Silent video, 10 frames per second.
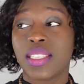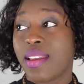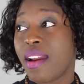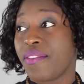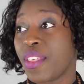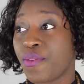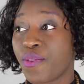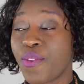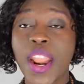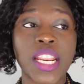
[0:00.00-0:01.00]
they have their
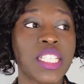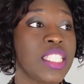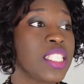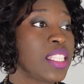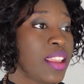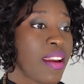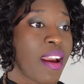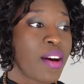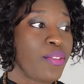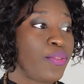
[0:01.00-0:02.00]
friends, they
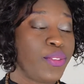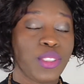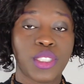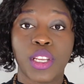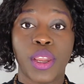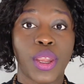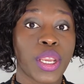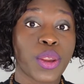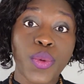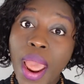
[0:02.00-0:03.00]
have their
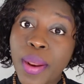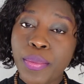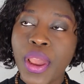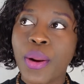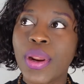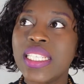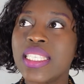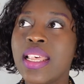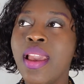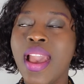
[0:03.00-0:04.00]
grandparents,